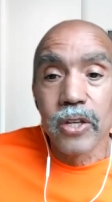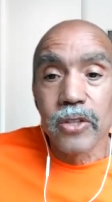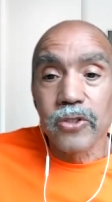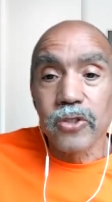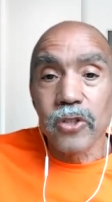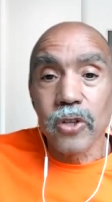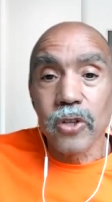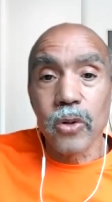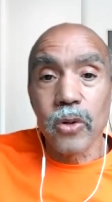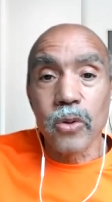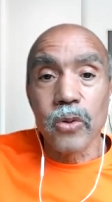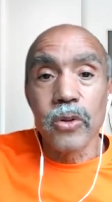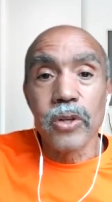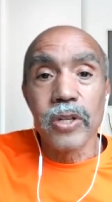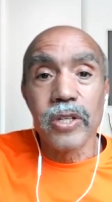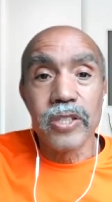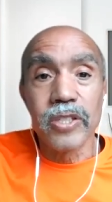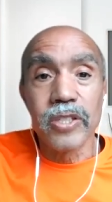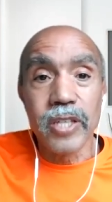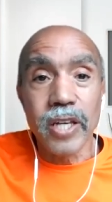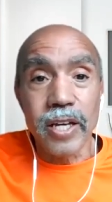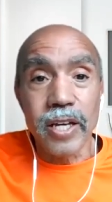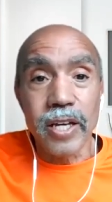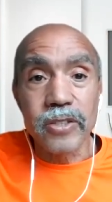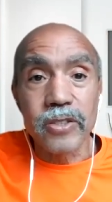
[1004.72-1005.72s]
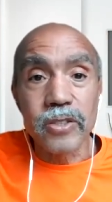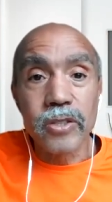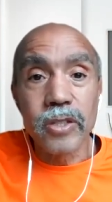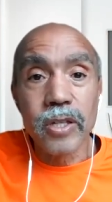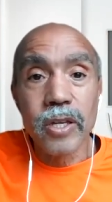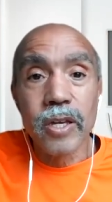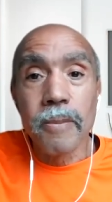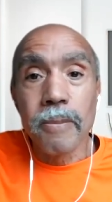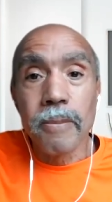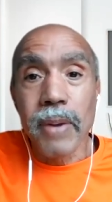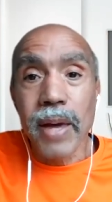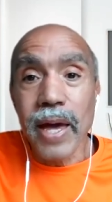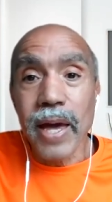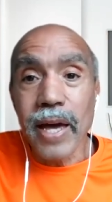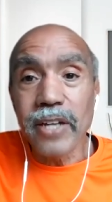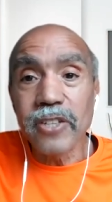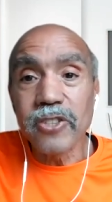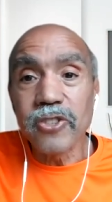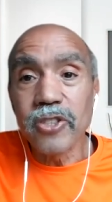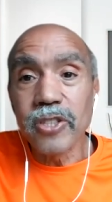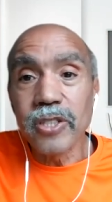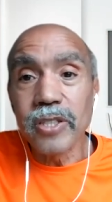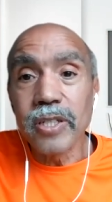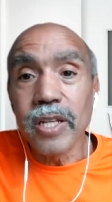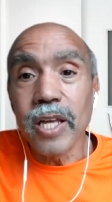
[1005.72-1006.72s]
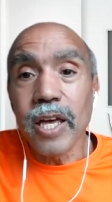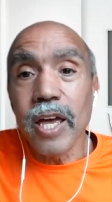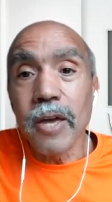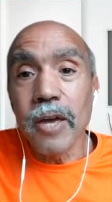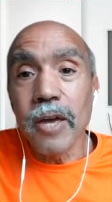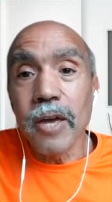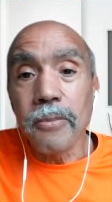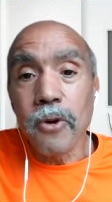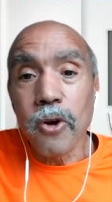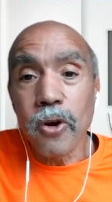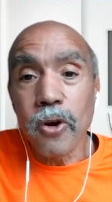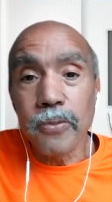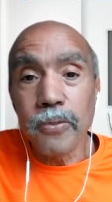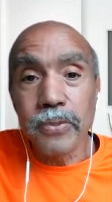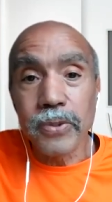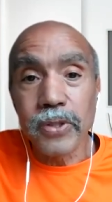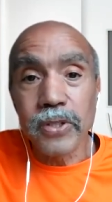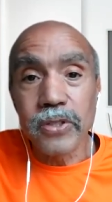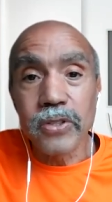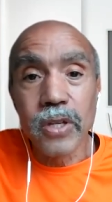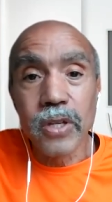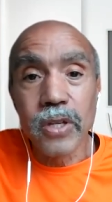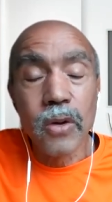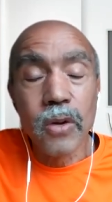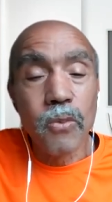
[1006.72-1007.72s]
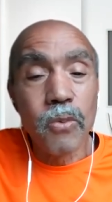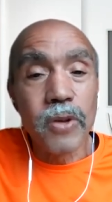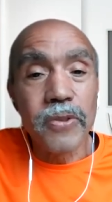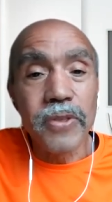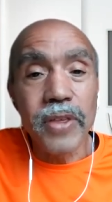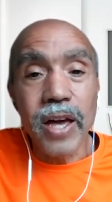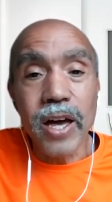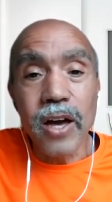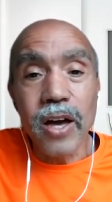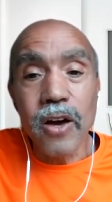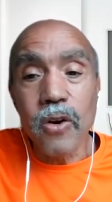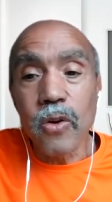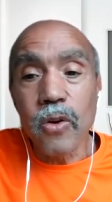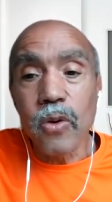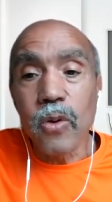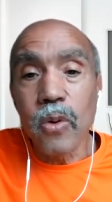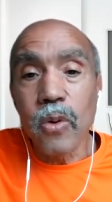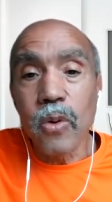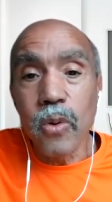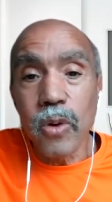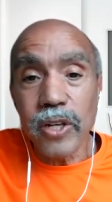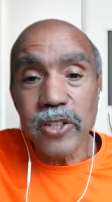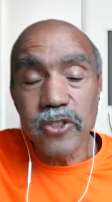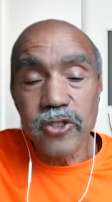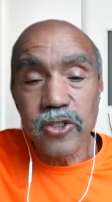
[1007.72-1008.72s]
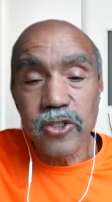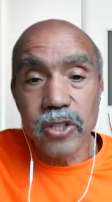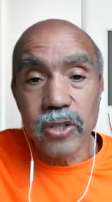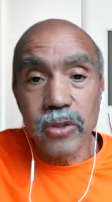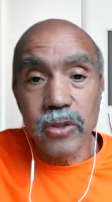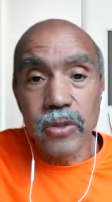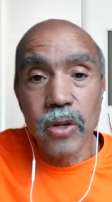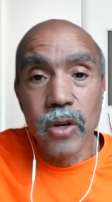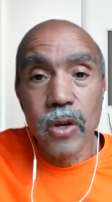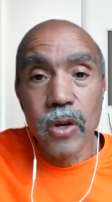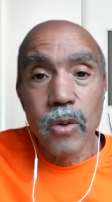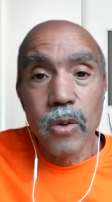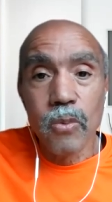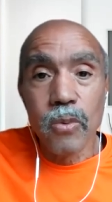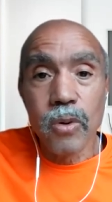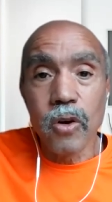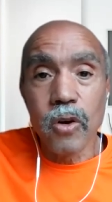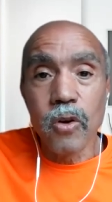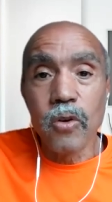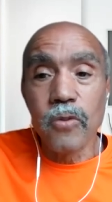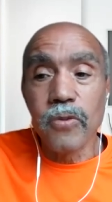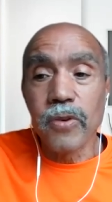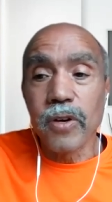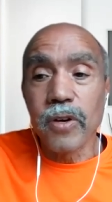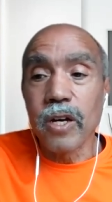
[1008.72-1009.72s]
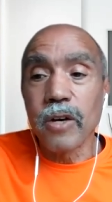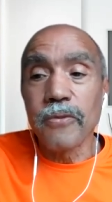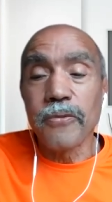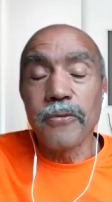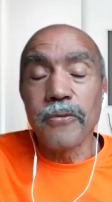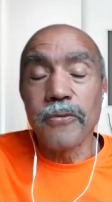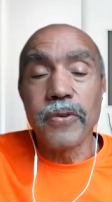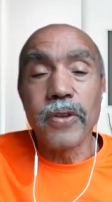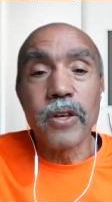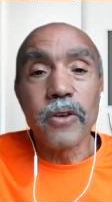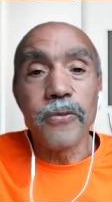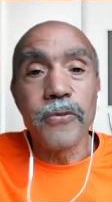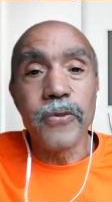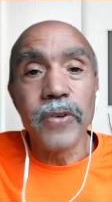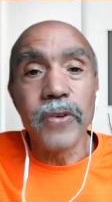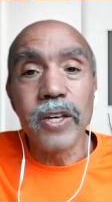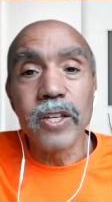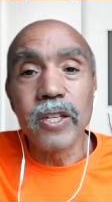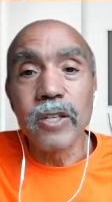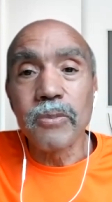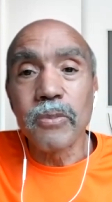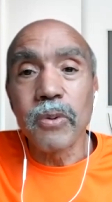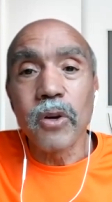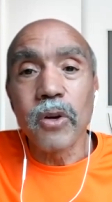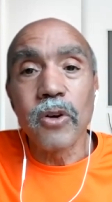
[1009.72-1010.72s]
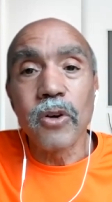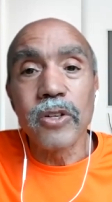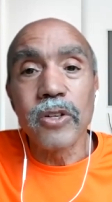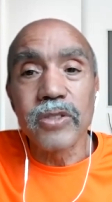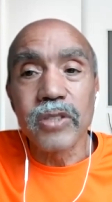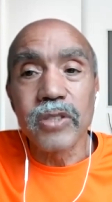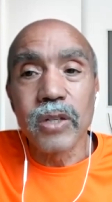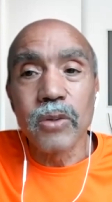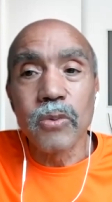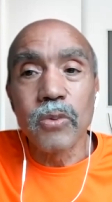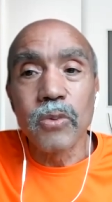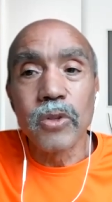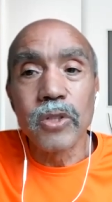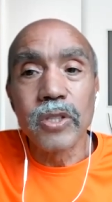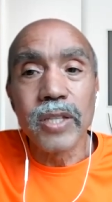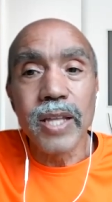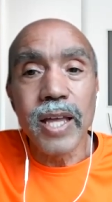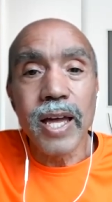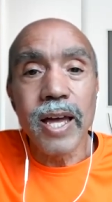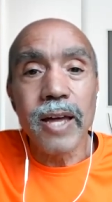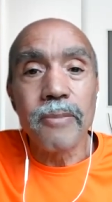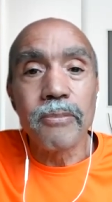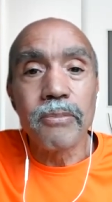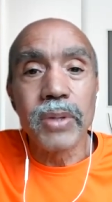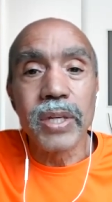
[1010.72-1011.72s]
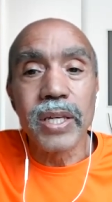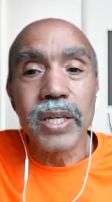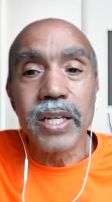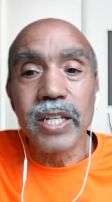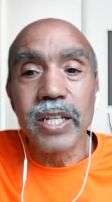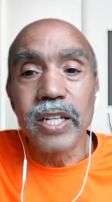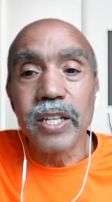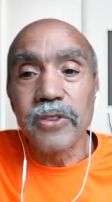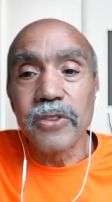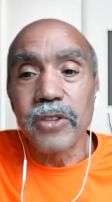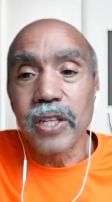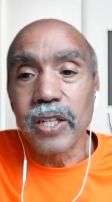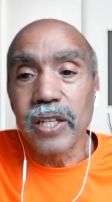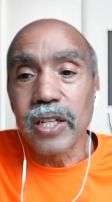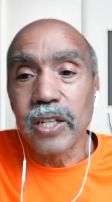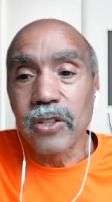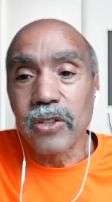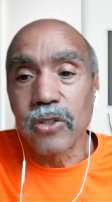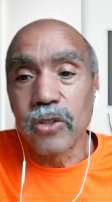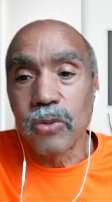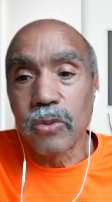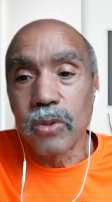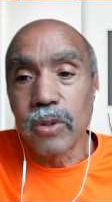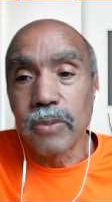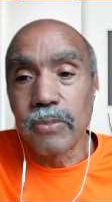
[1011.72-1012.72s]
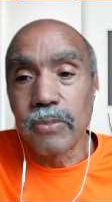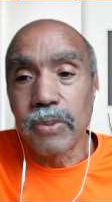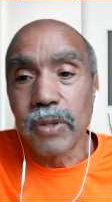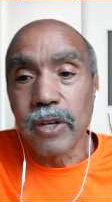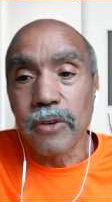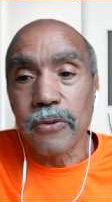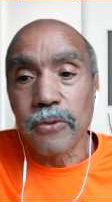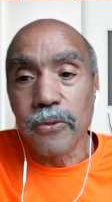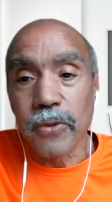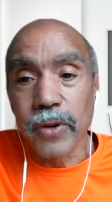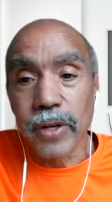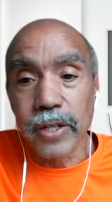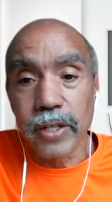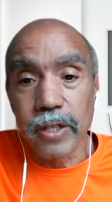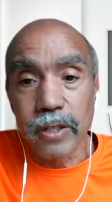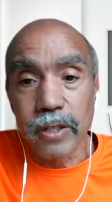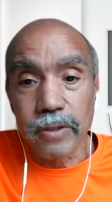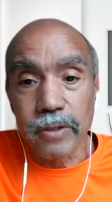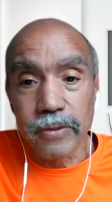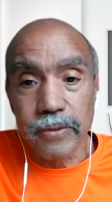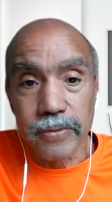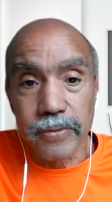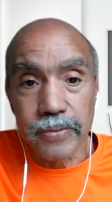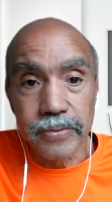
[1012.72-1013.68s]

So, yes, passion and purpose without question will overcome fear of failure because it will not be anything that you would be afraid of.